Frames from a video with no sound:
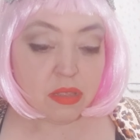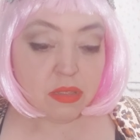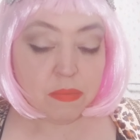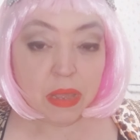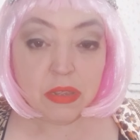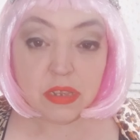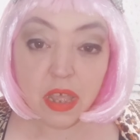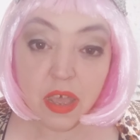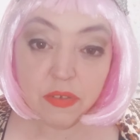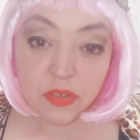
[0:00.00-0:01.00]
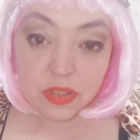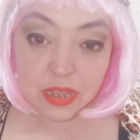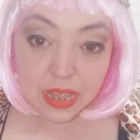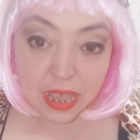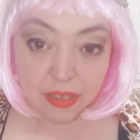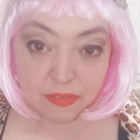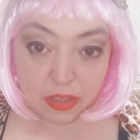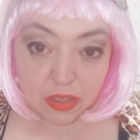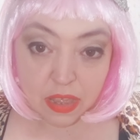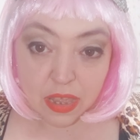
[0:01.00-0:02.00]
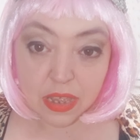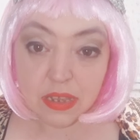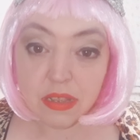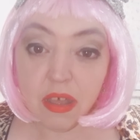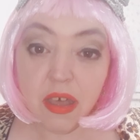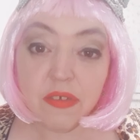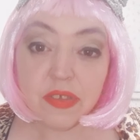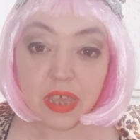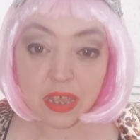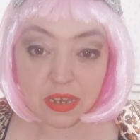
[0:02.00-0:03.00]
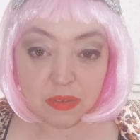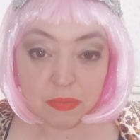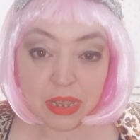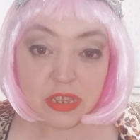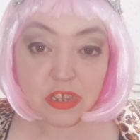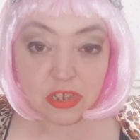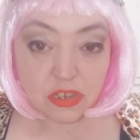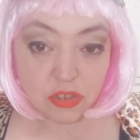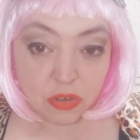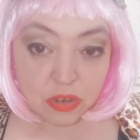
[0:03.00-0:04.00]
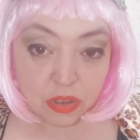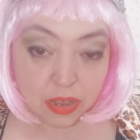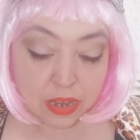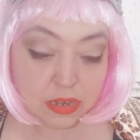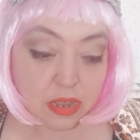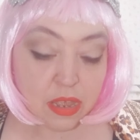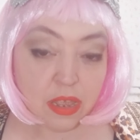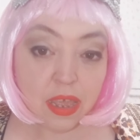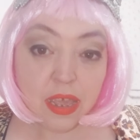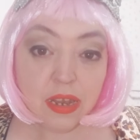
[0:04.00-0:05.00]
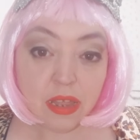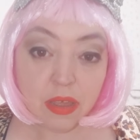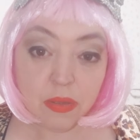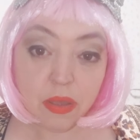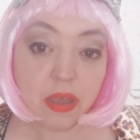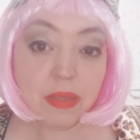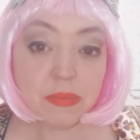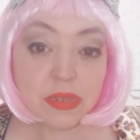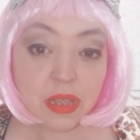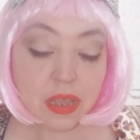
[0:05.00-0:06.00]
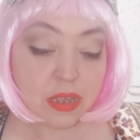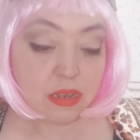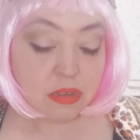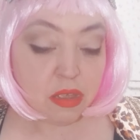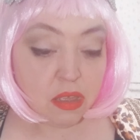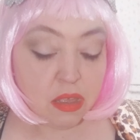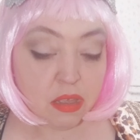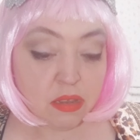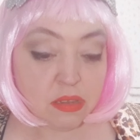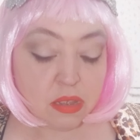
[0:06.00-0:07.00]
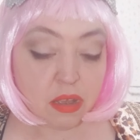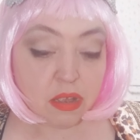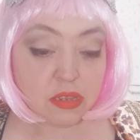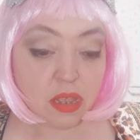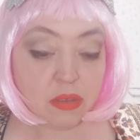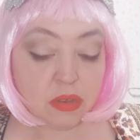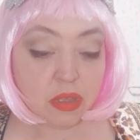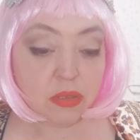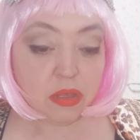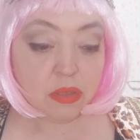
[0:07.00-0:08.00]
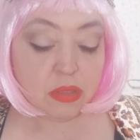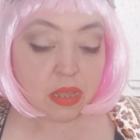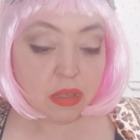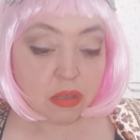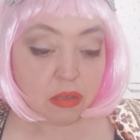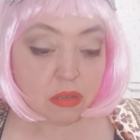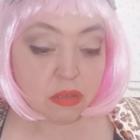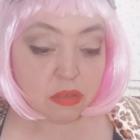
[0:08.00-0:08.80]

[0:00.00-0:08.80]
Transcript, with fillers: the most hurtful thing ever is that I've getting messages online. Hello, I'm Zayne, and I don't know who they are.